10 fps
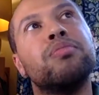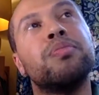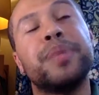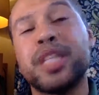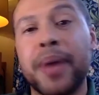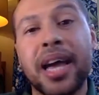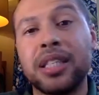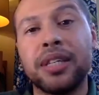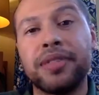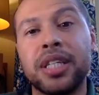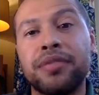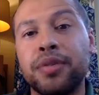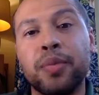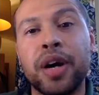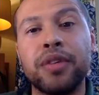perspective, a
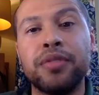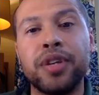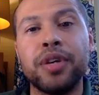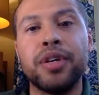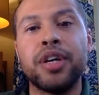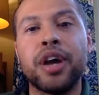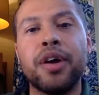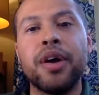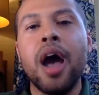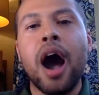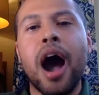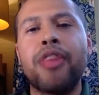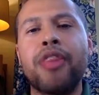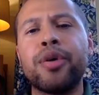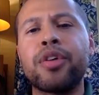different worldview. I
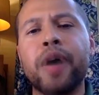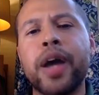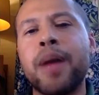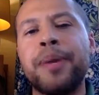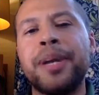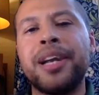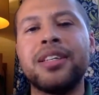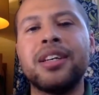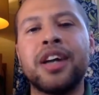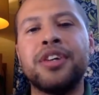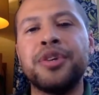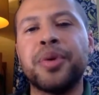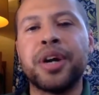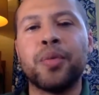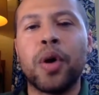thought growing up in London, I knew
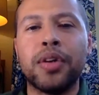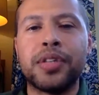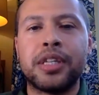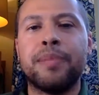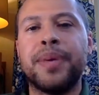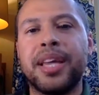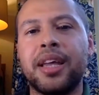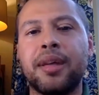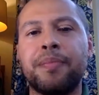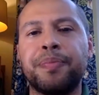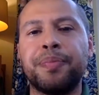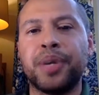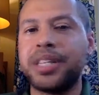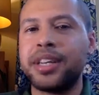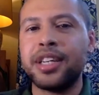what it was to be
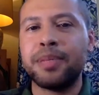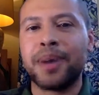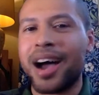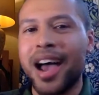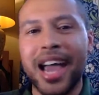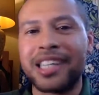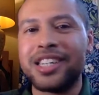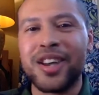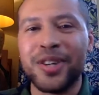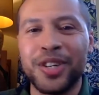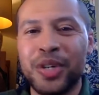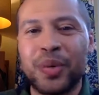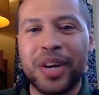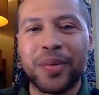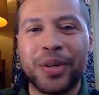British, but I actually only knew
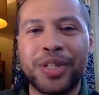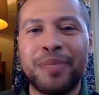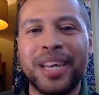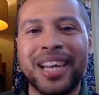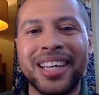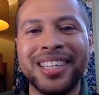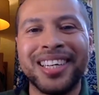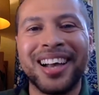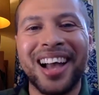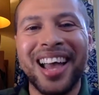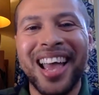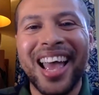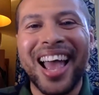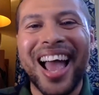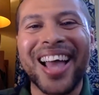what it was to be a Londoner.
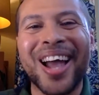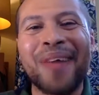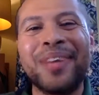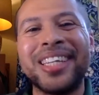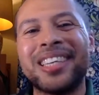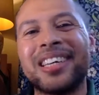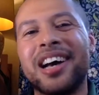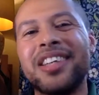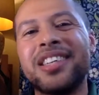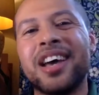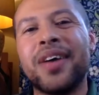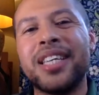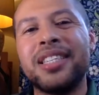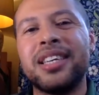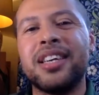And coming to Glasgow, I
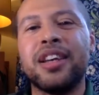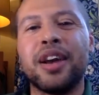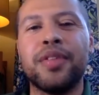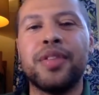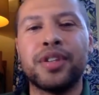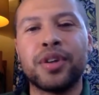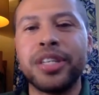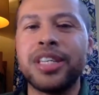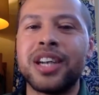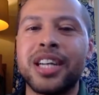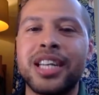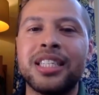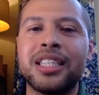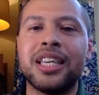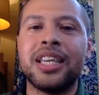see, the Scottish
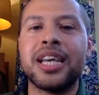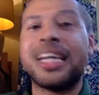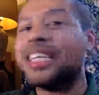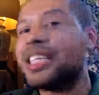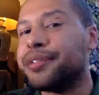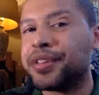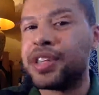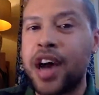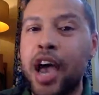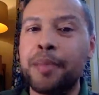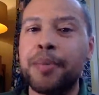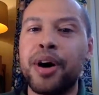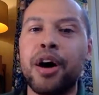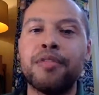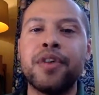identity and a different type
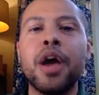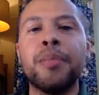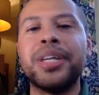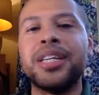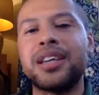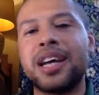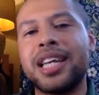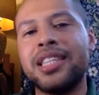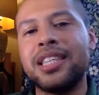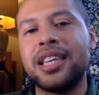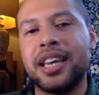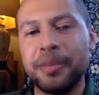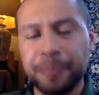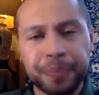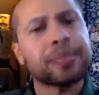of British identity